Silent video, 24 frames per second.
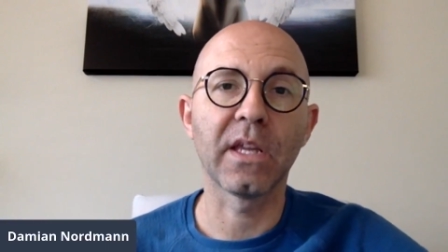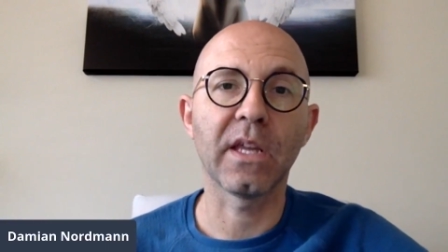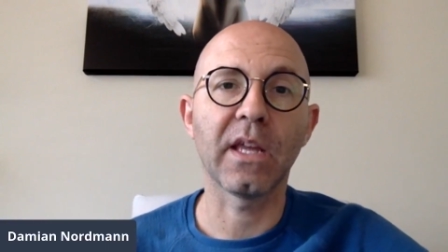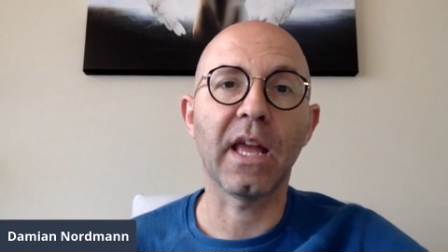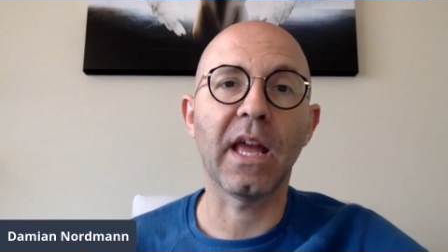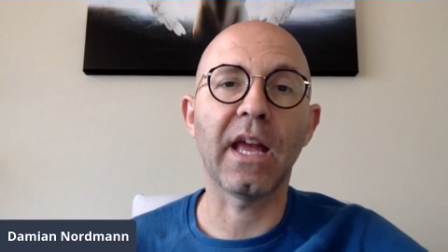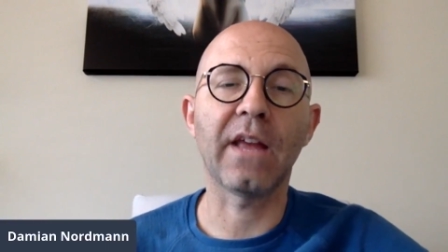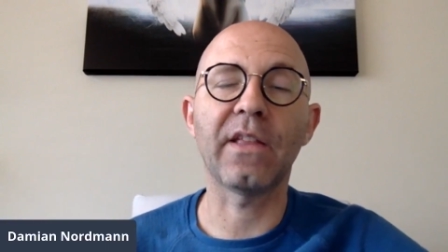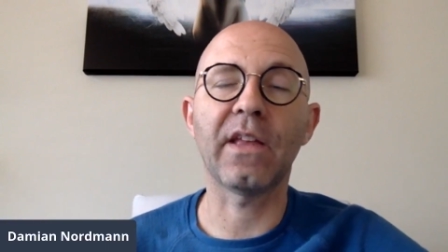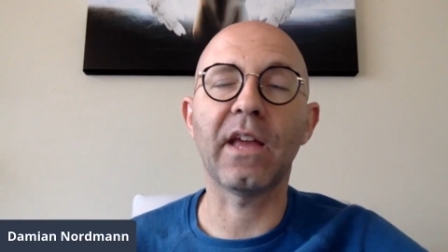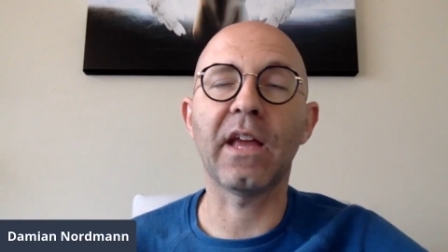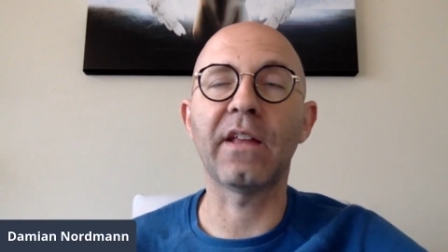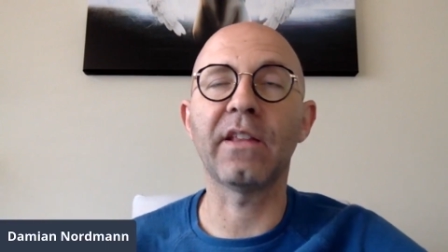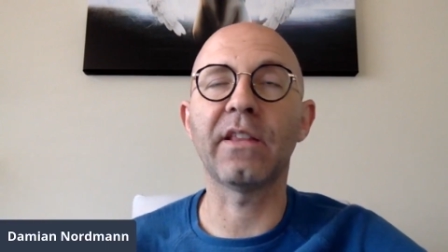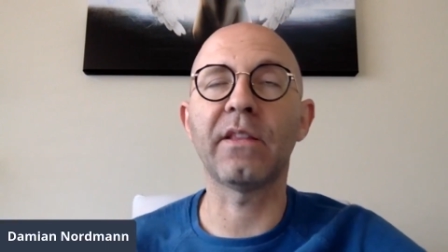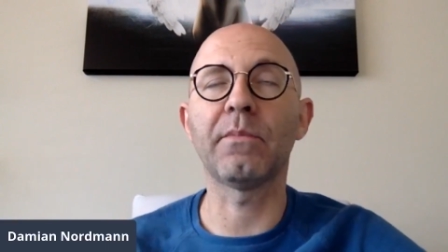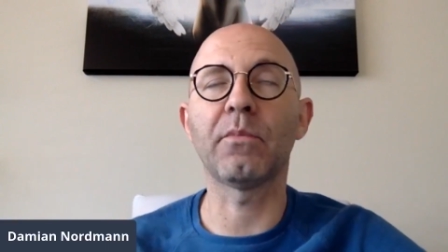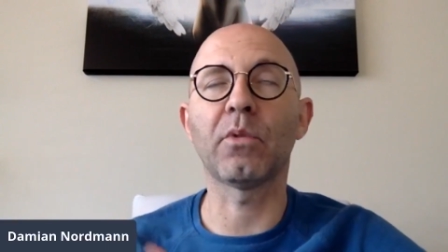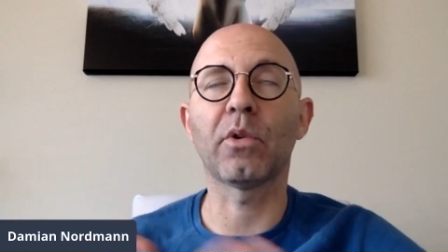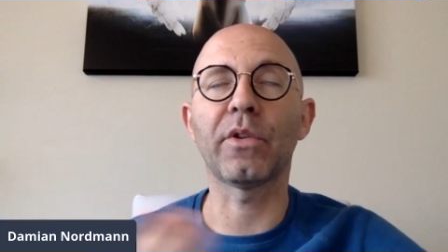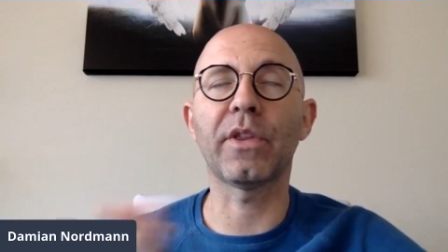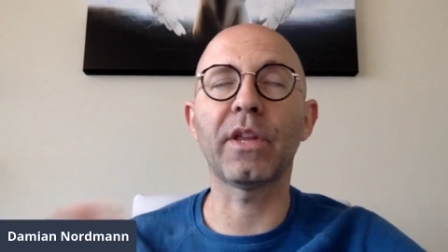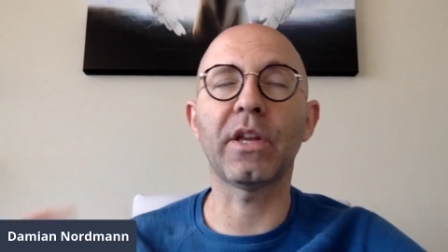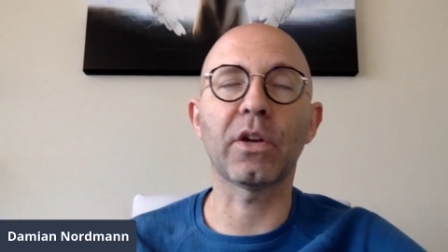and the
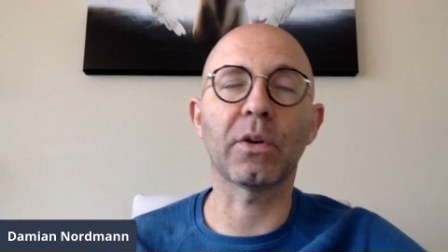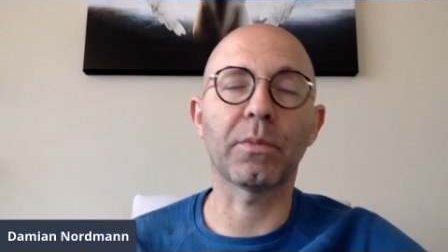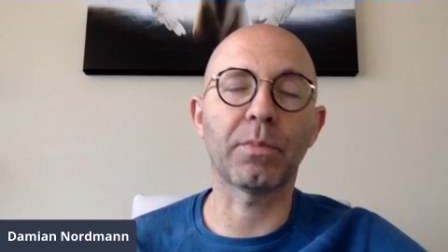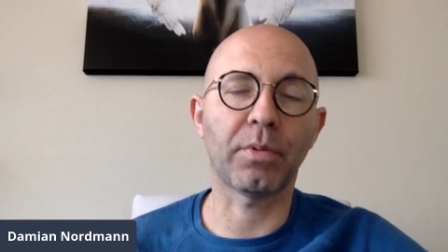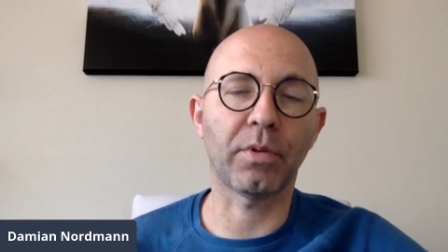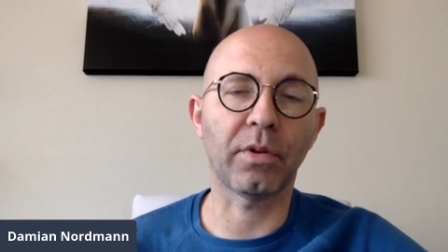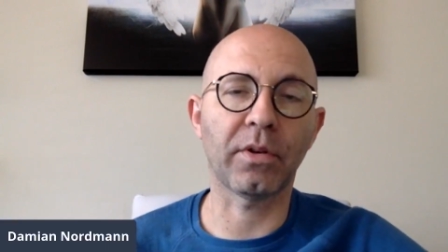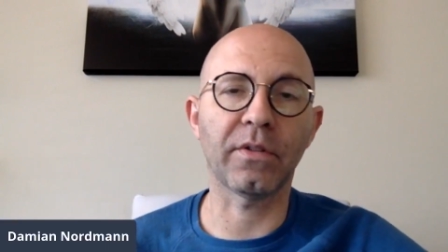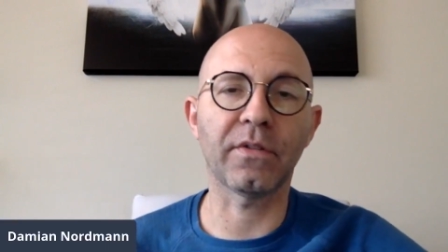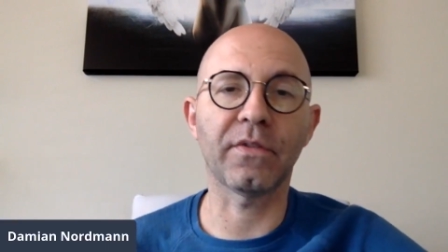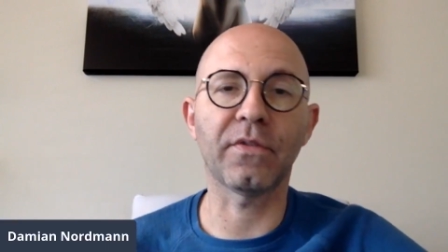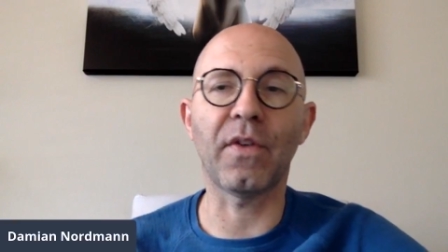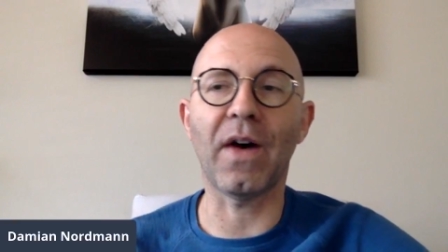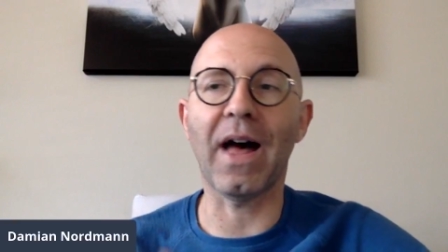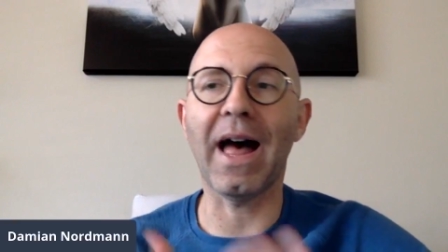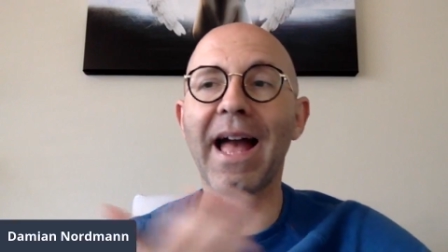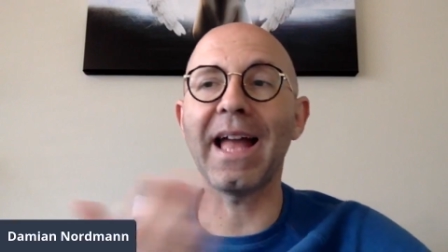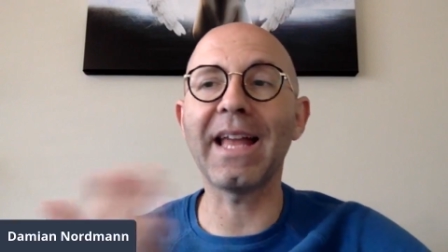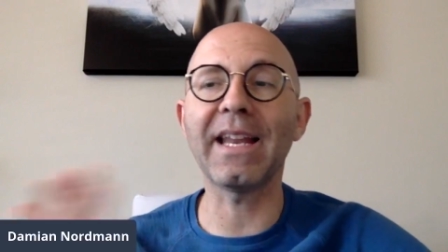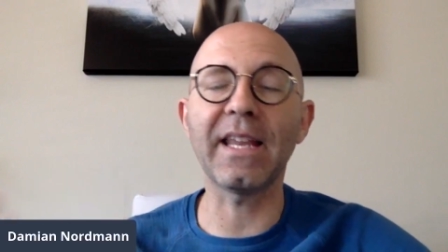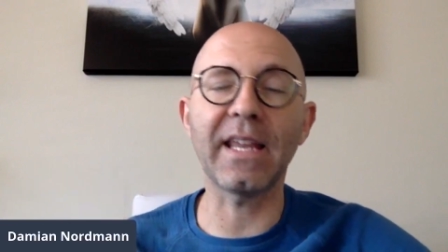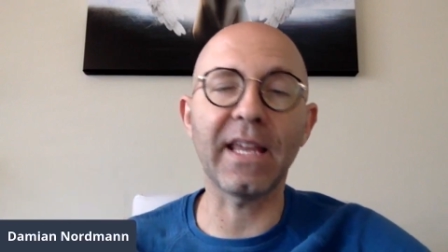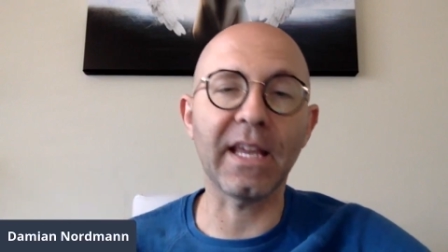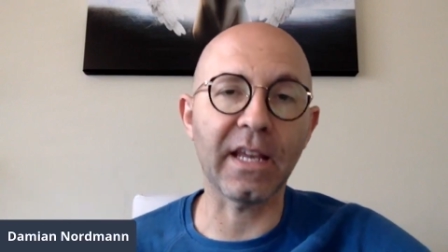more that you're
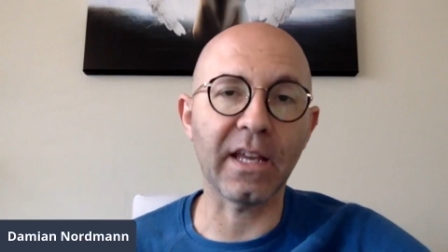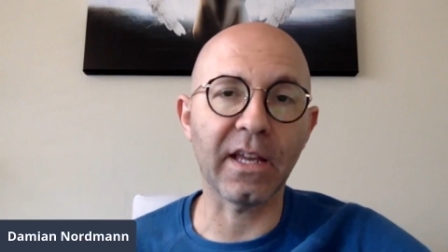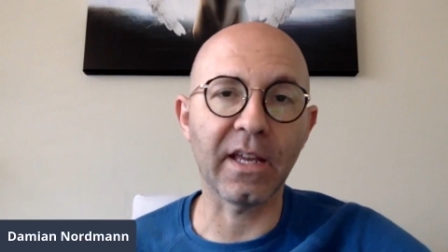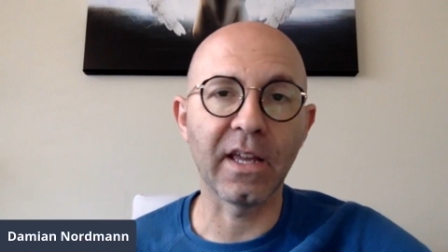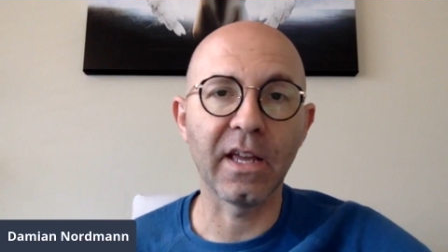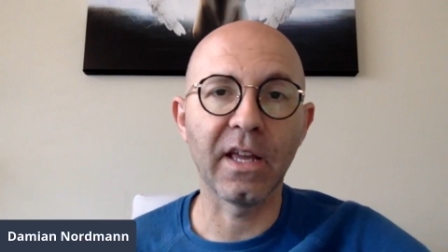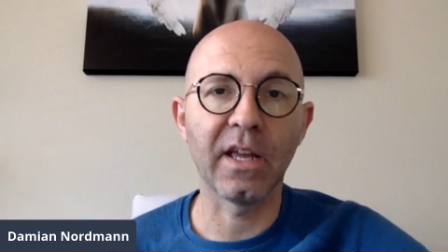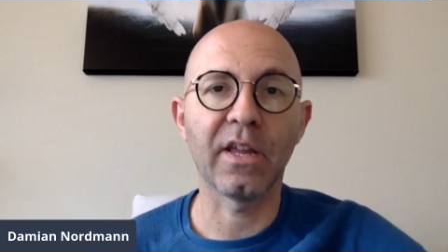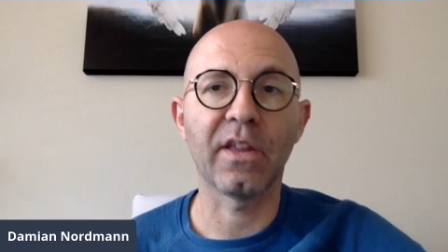providing